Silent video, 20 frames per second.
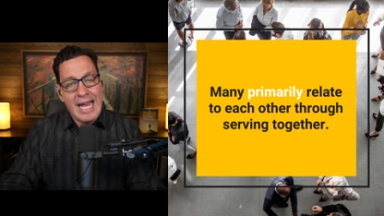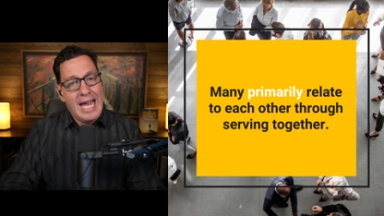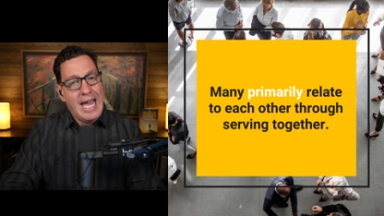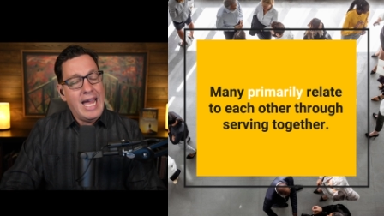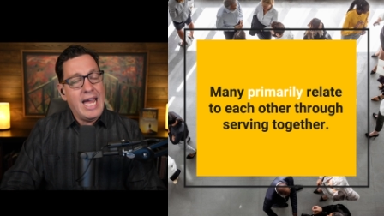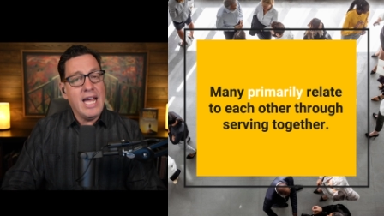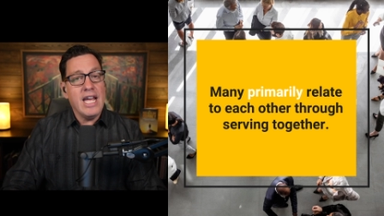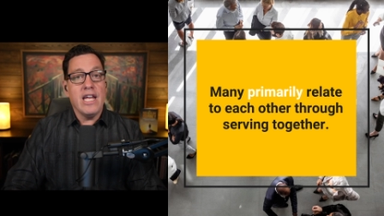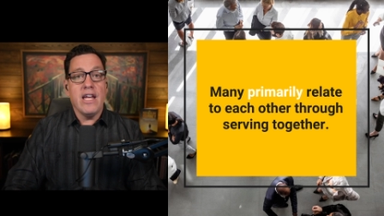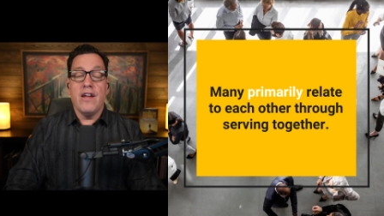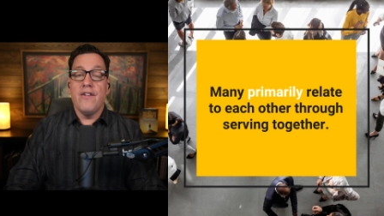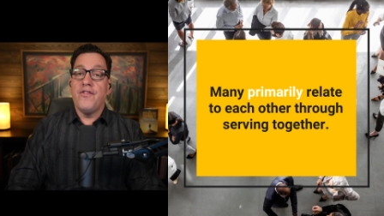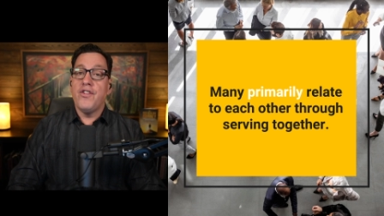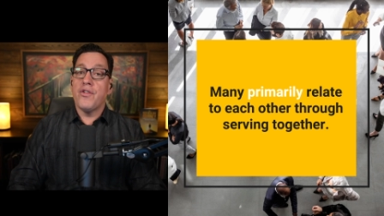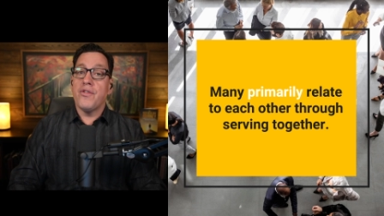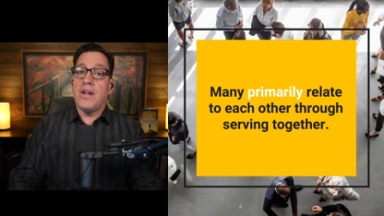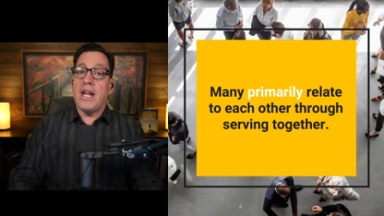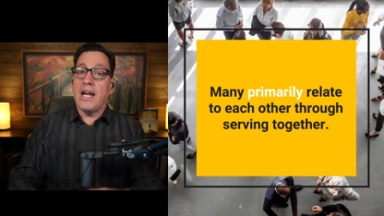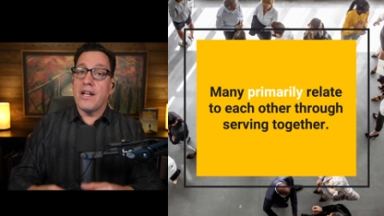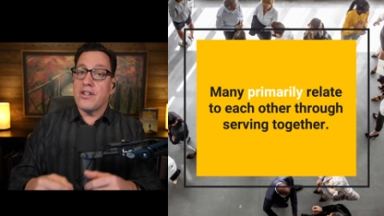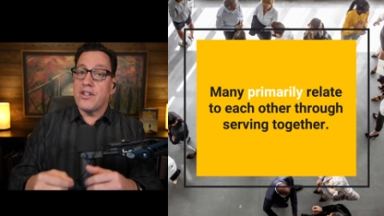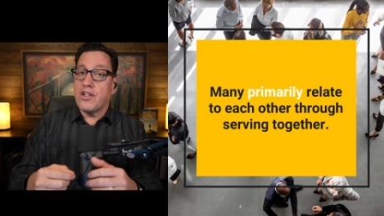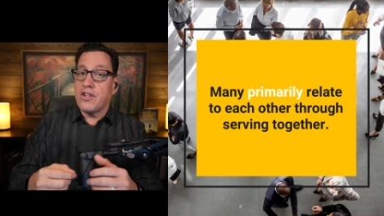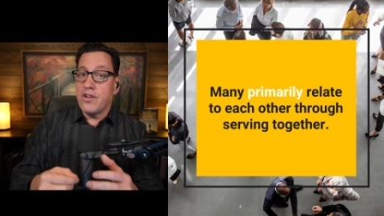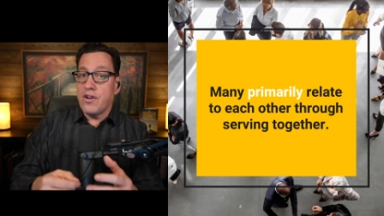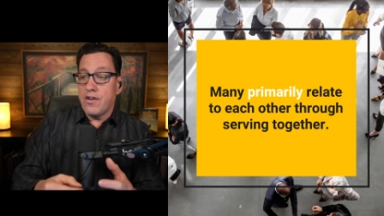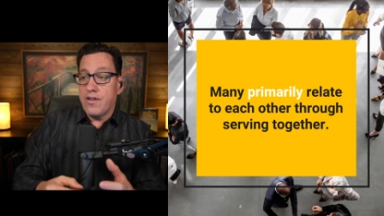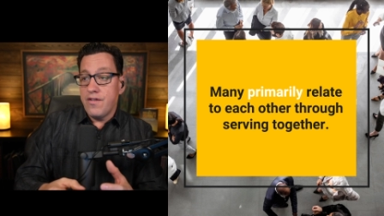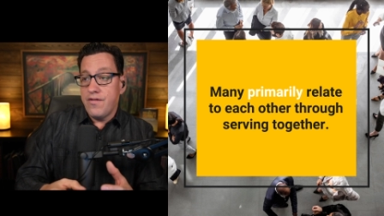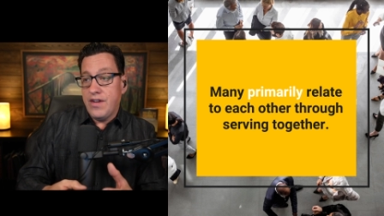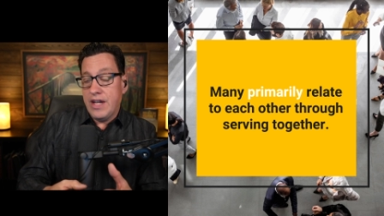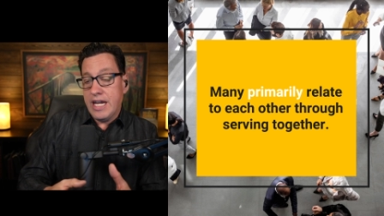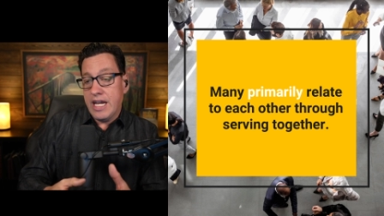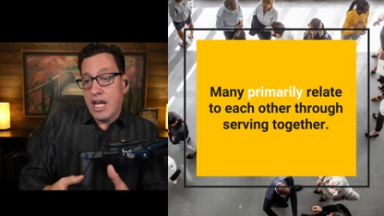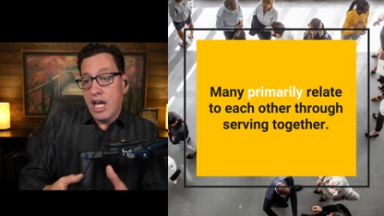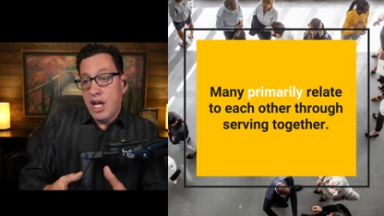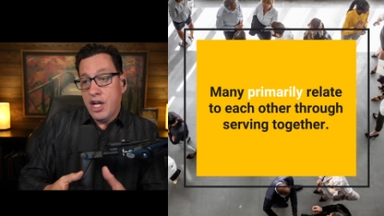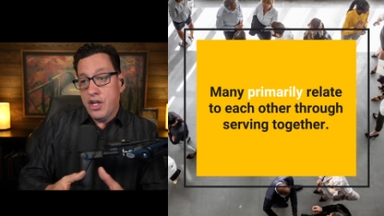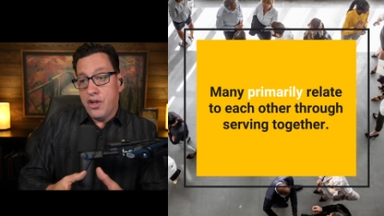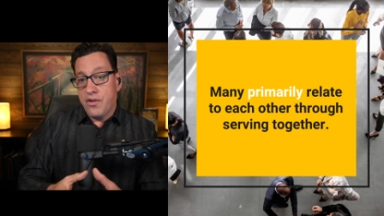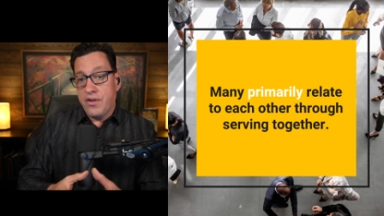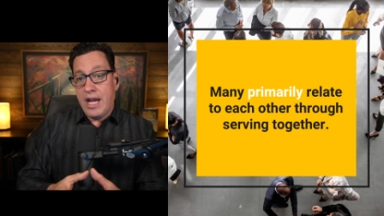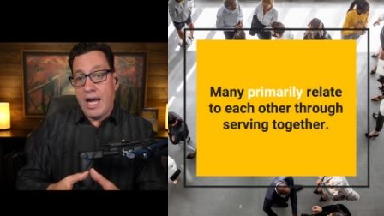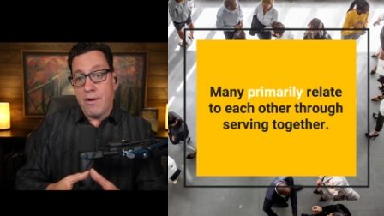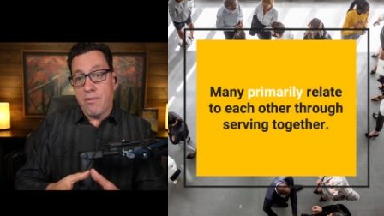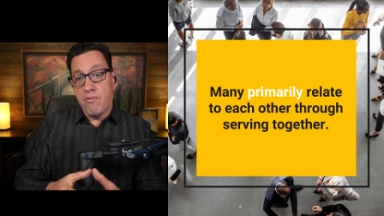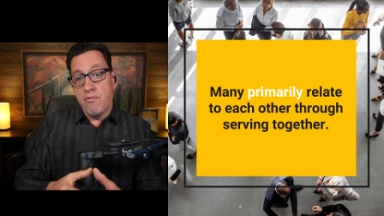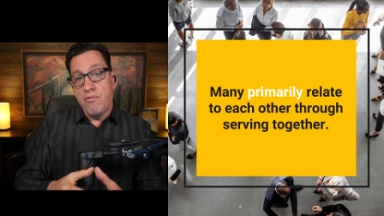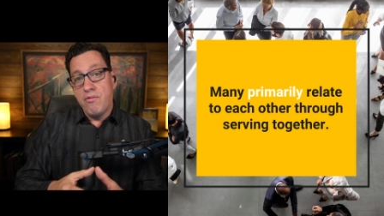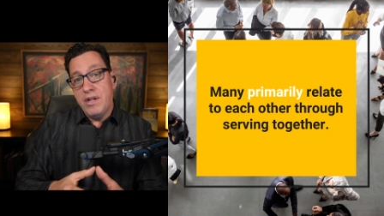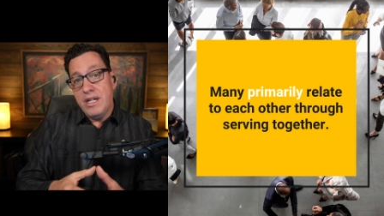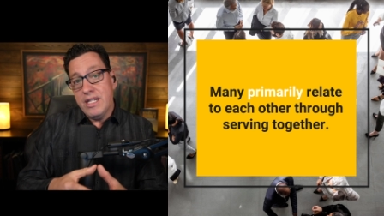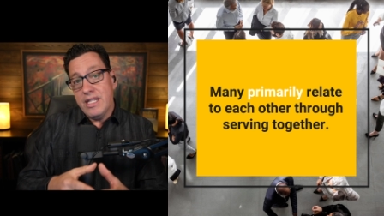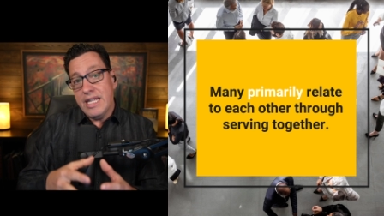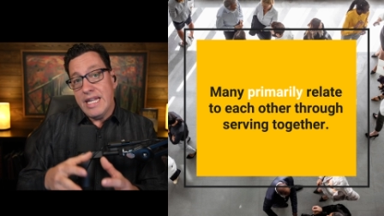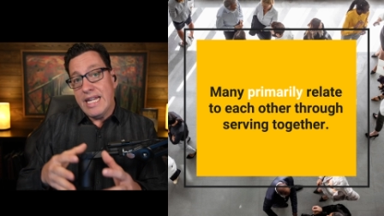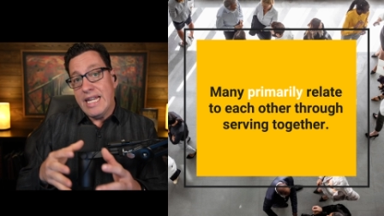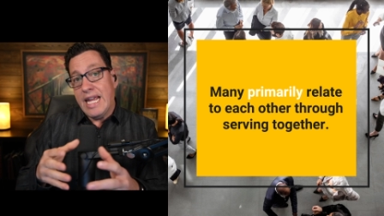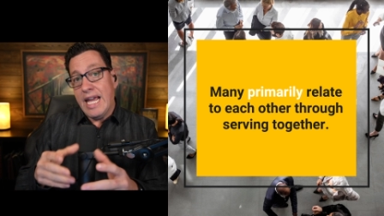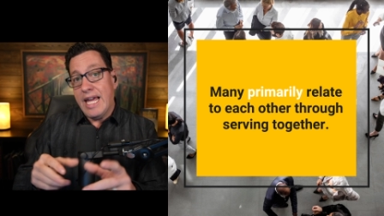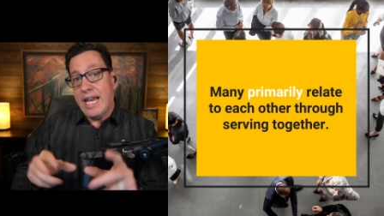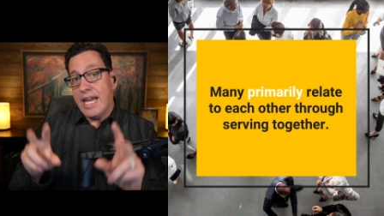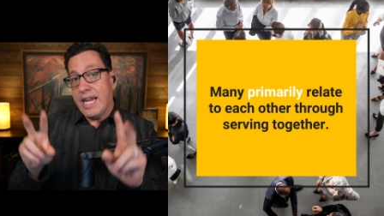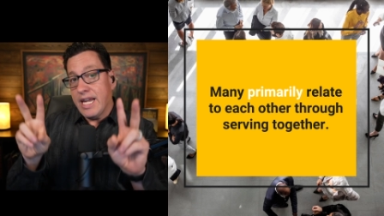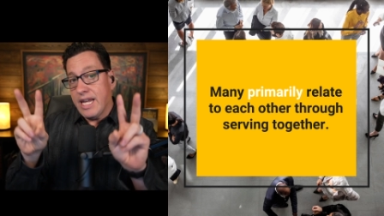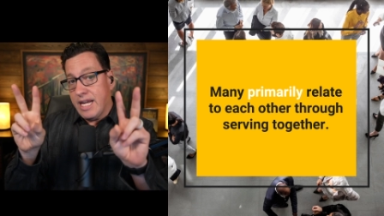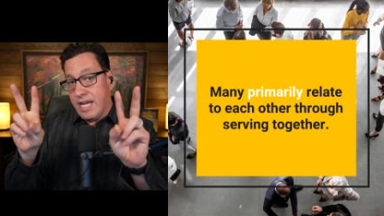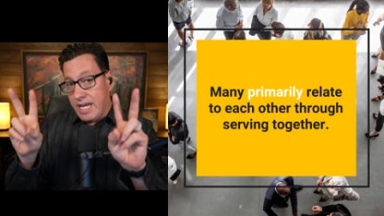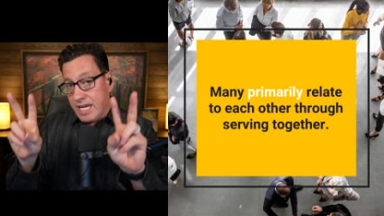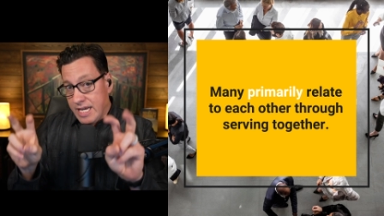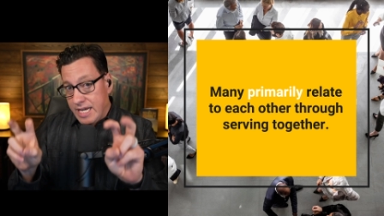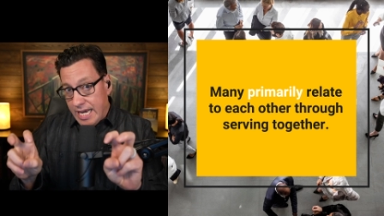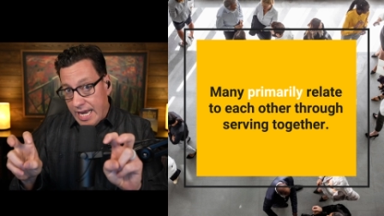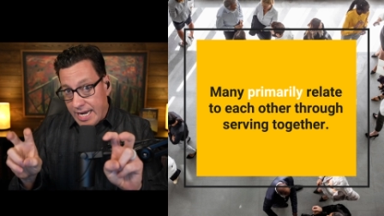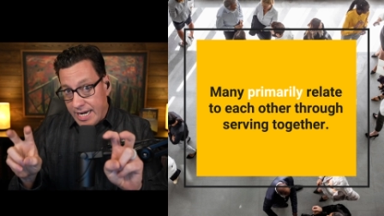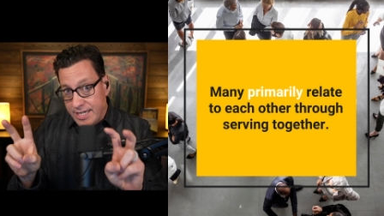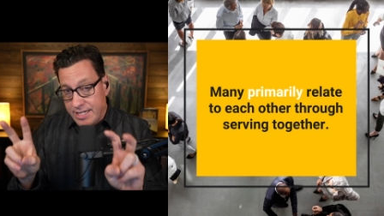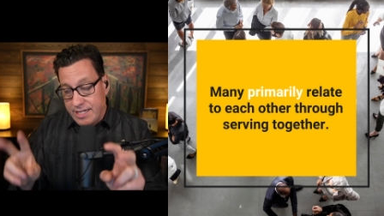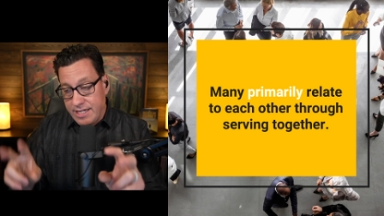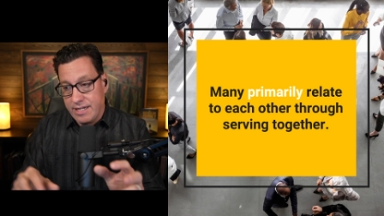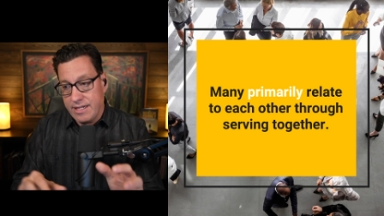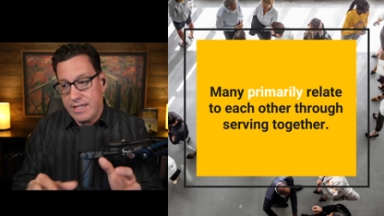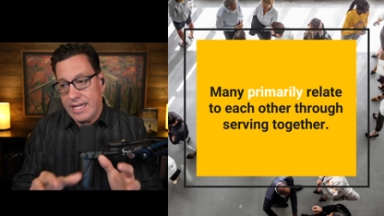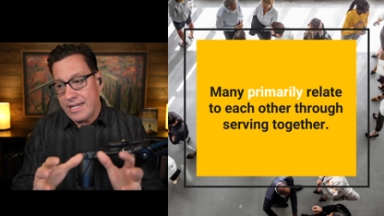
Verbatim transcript: hey, if you're not serving, you're not really getting connected.